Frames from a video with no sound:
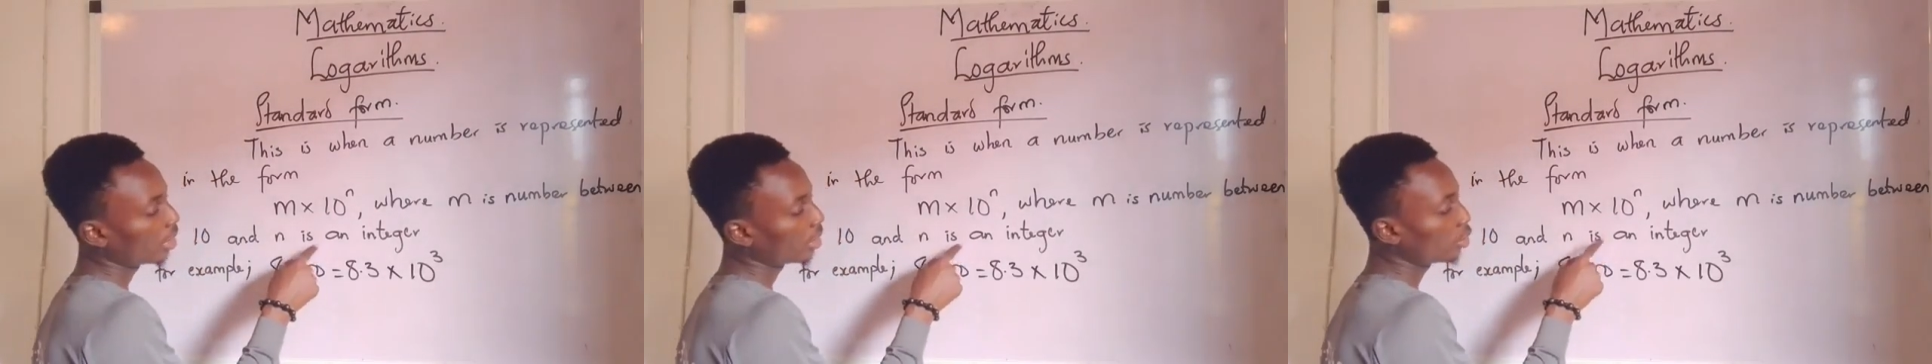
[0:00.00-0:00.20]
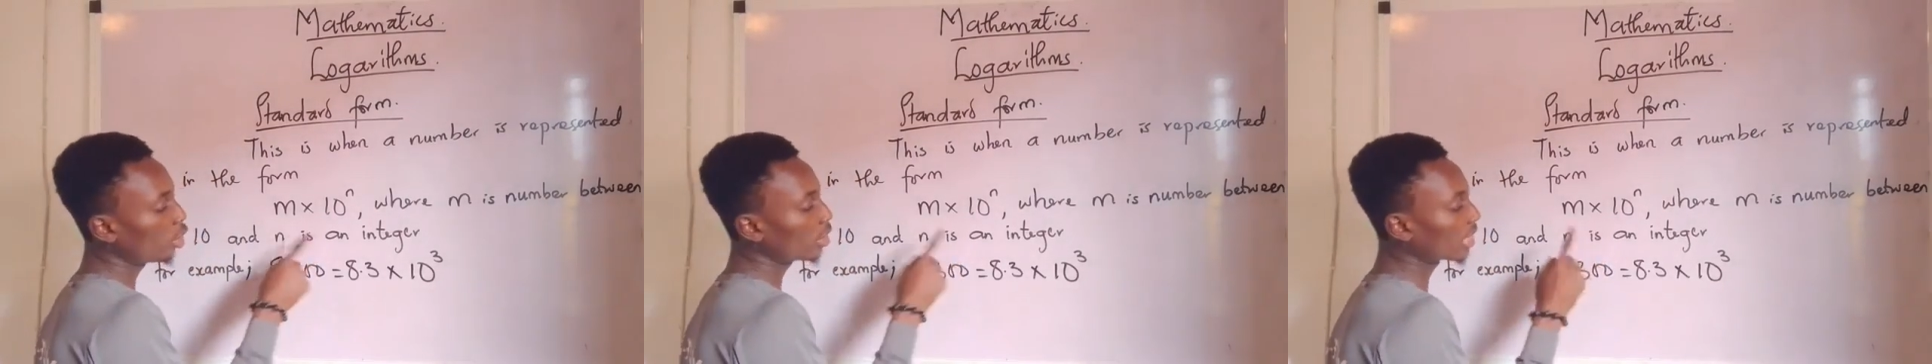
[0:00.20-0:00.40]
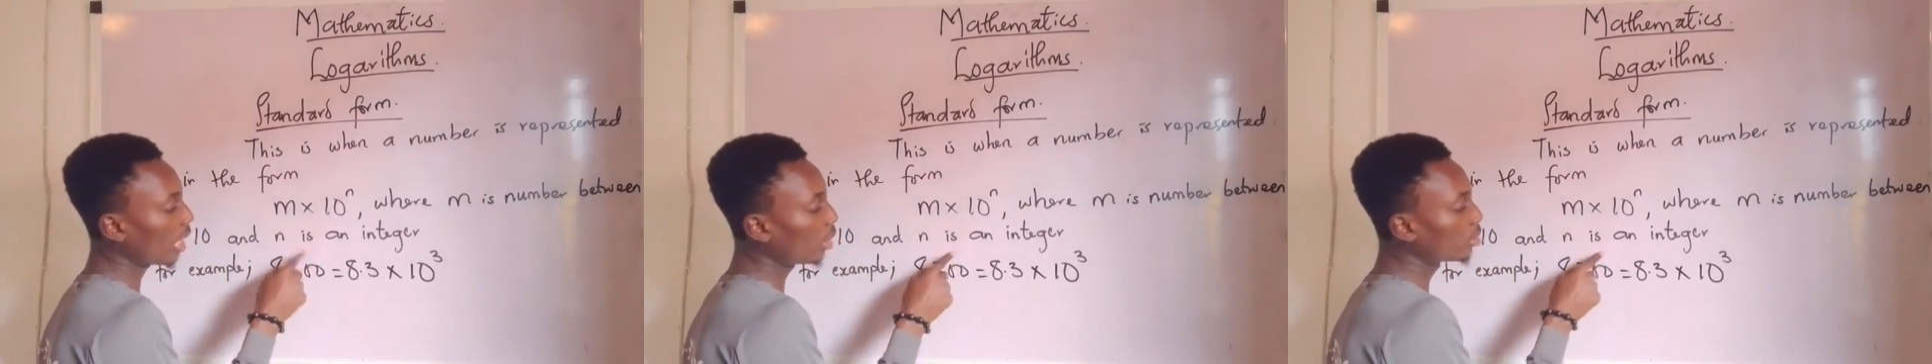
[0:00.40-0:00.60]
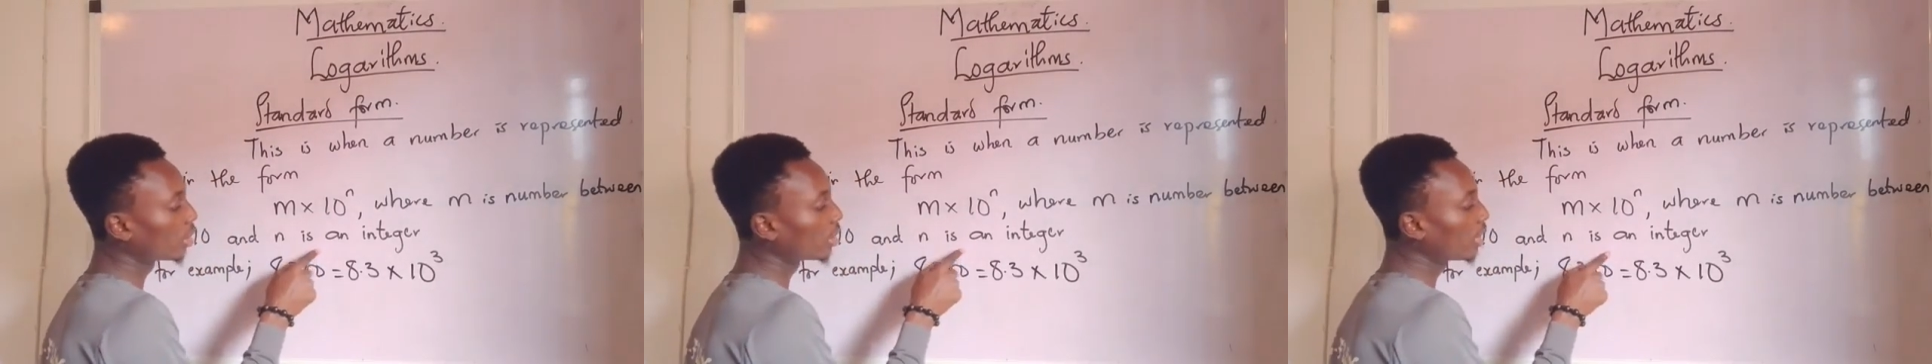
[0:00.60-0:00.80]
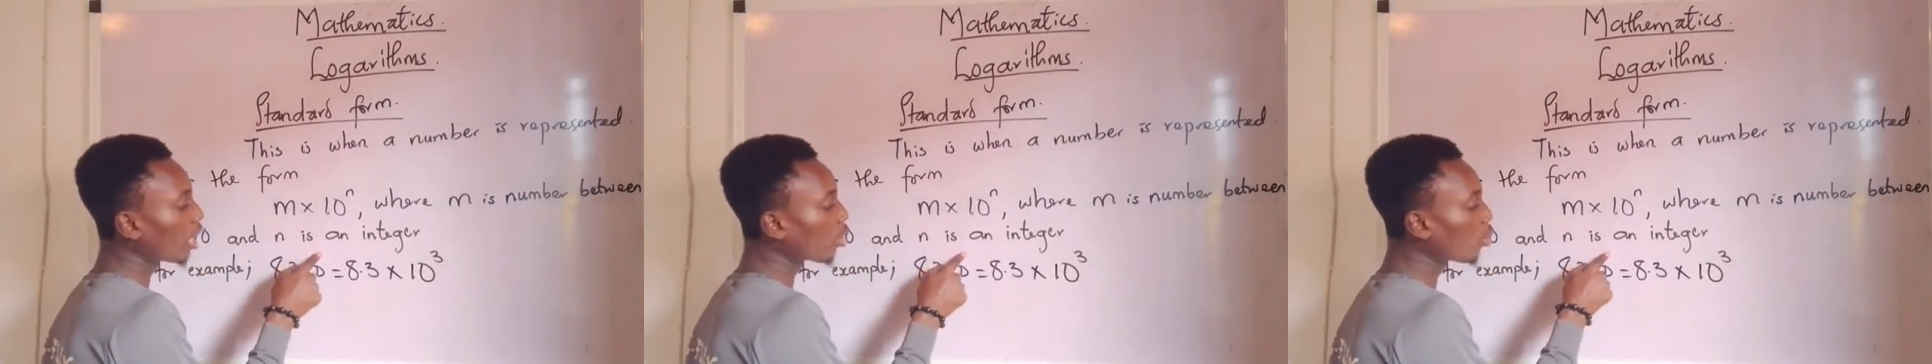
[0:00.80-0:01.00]
Just count
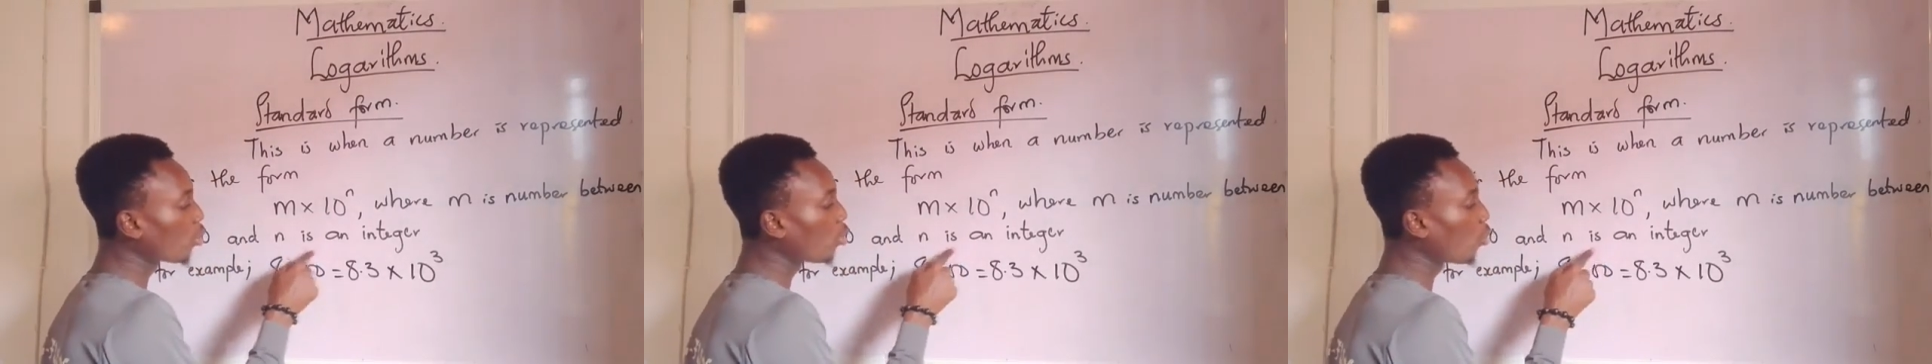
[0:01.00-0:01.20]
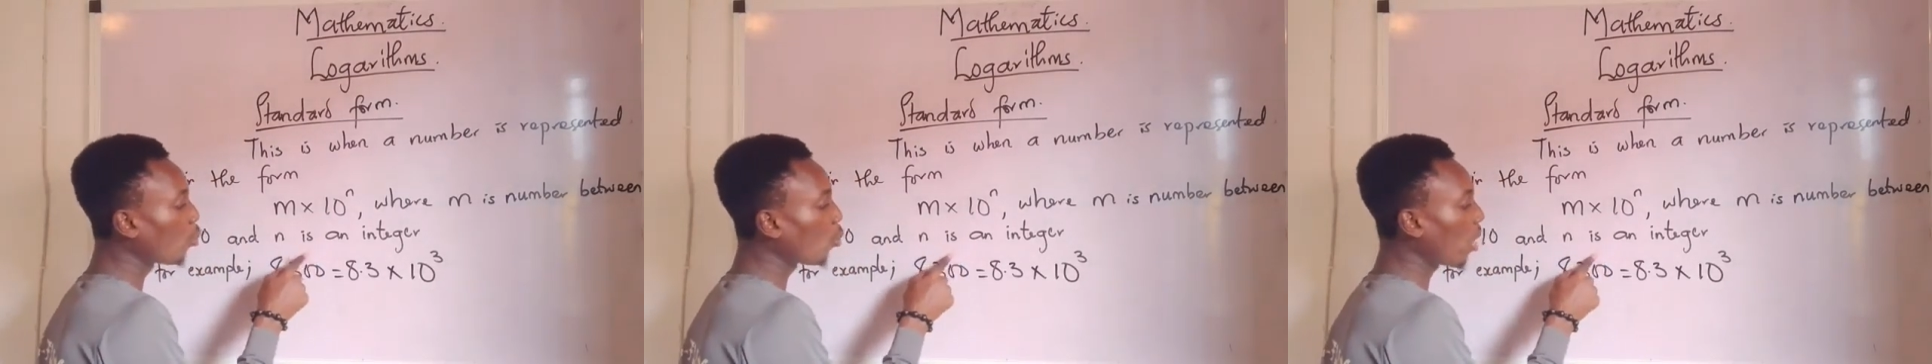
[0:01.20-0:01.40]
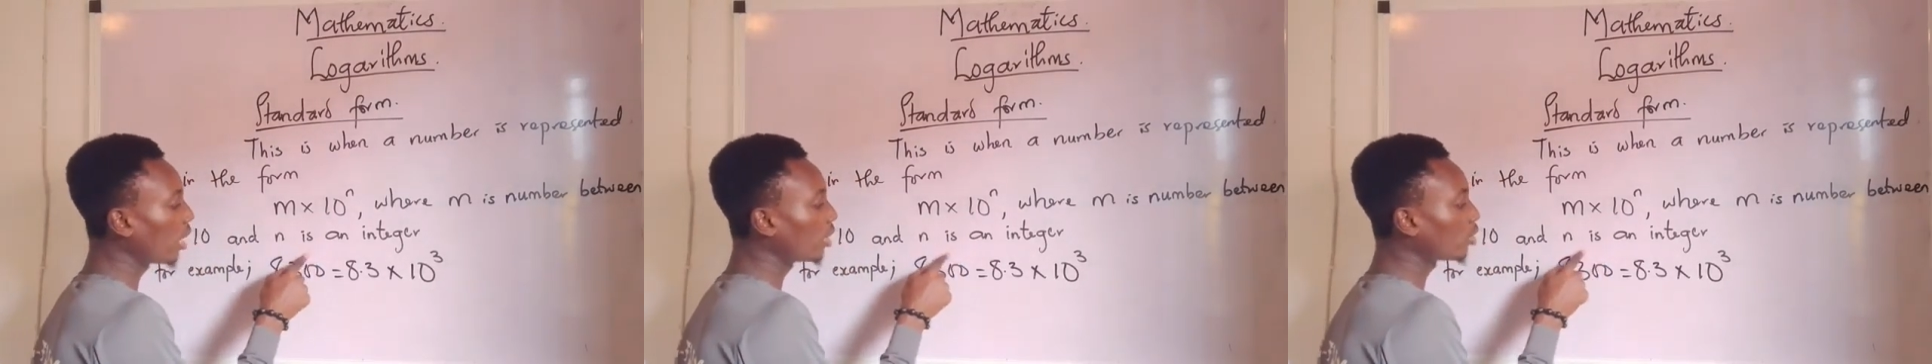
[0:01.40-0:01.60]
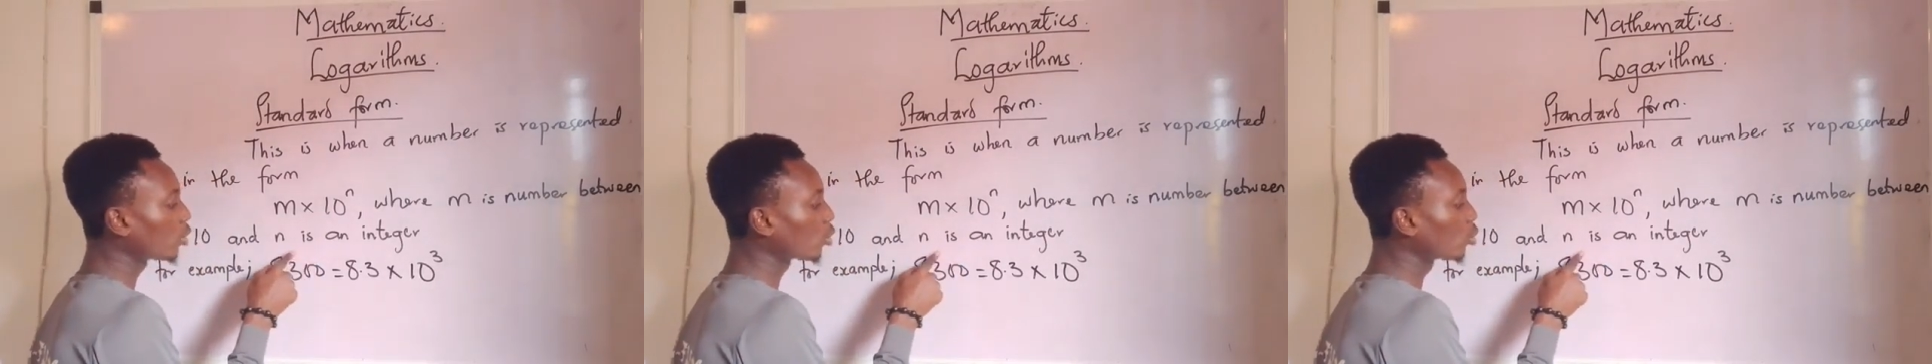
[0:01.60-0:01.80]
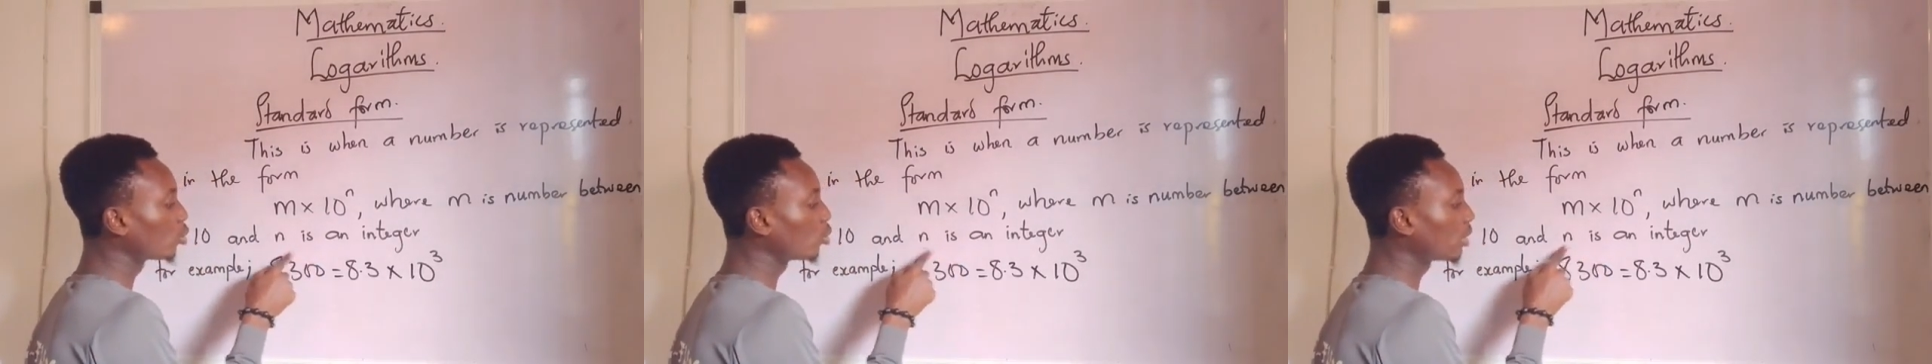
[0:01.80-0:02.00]
0, 1,
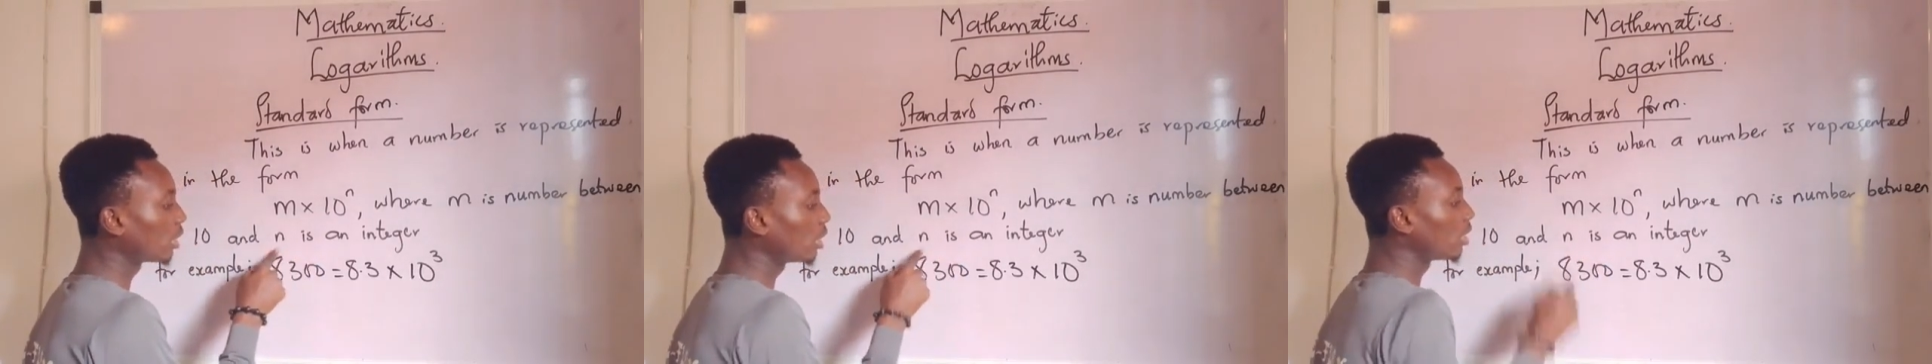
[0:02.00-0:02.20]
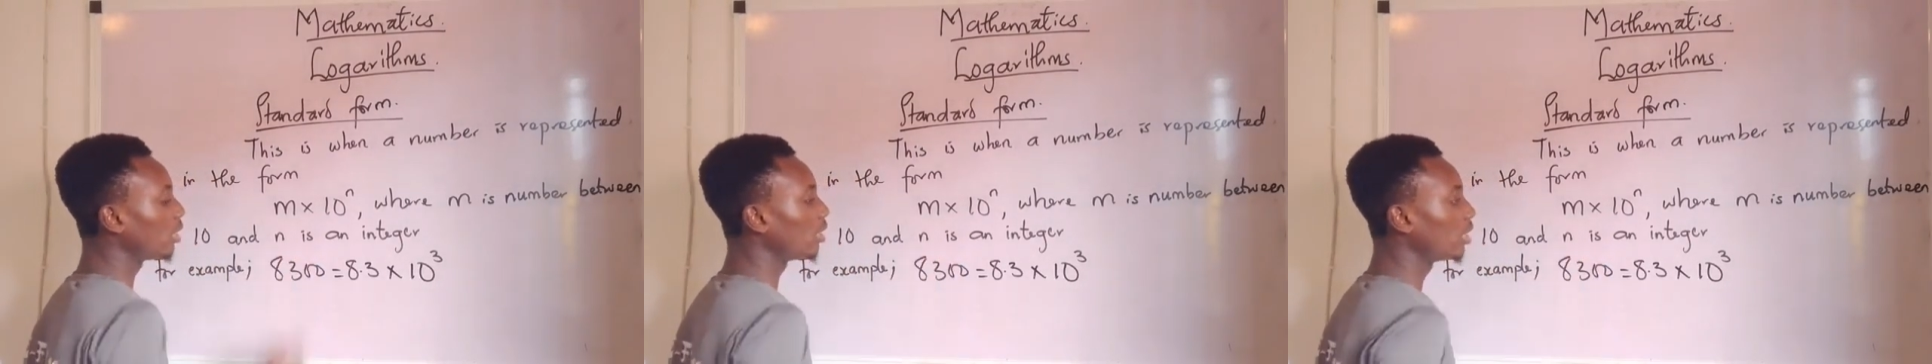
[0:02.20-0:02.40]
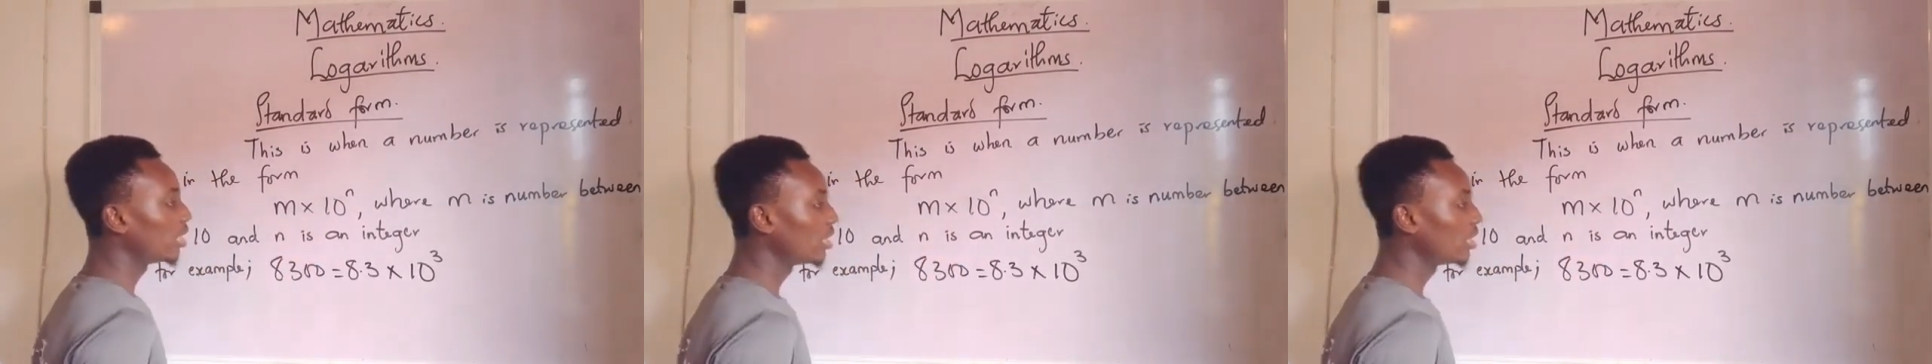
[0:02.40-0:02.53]
2, 3.